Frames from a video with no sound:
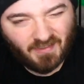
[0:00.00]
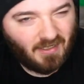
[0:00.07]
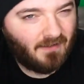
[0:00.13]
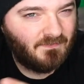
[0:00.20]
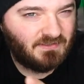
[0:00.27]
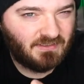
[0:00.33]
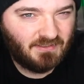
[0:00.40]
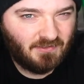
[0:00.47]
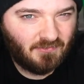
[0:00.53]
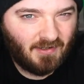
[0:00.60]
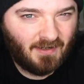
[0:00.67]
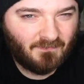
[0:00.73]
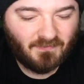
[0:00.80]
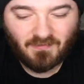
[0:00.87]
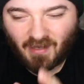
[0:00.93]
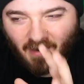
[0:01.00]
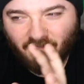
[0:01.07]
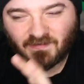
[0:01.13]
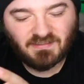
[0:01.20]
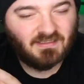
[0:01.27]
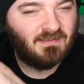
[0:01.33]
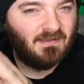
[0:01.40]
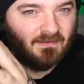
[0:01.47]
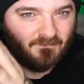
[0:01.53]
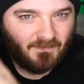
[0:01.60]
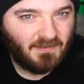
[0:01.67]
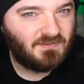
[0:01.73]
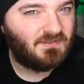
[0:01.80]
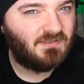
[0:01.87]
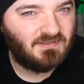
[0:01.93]
Obviously, the
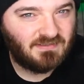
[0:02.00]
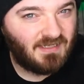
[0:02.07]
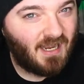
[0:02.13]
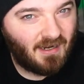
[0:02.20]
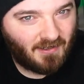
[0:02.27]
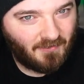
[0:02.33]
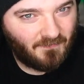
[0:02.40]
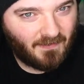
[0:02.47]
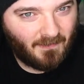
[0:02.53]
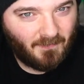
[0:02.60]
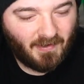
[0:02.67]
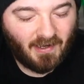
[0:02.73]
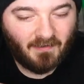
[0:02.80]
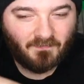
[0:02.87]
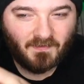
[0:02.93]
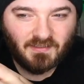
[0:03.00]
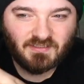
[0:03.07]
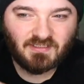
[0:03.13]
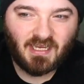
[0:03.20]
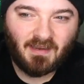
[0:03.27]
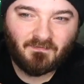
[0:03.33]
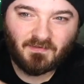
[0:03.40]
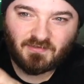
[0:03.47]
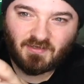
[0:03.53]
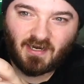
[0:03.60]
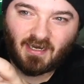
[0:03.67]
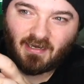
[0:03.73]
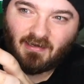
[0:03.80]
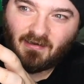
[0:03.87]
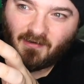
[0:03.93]
adventure does not go that path. They just have the
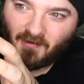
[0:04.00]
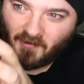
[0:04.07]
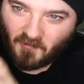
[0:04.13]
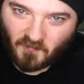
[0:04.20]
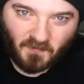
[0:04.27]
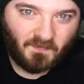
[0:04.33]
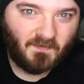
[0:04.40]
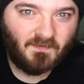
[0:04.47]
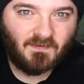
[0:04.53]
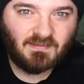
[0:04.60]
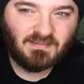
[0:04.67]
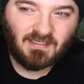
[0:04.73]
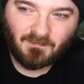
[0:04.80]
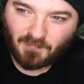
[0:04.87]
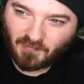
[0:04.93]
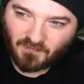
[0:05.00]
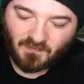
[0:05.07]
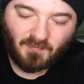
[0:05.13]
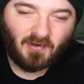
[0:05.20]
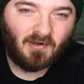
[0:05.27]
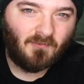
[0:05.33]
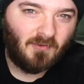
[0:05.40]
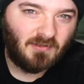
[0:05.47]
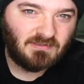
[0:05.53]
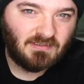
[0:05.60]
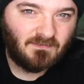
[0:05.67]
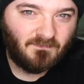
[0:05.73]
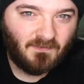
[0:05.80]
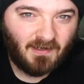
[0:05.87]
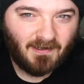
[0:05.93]
dragon within the temple and the party walks
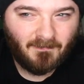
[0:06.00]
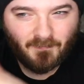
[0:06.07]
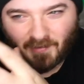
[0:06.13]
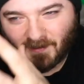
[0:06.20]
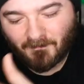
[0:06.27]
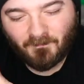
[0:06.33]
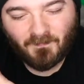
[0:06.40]
in and fight it. But